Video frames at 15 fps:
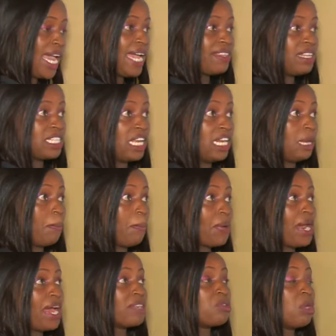And the selling
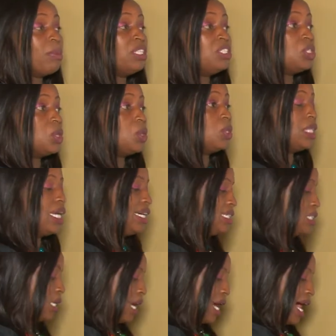price, we have been told
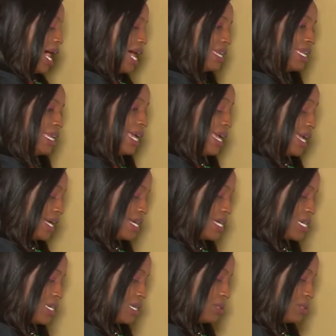that an egg,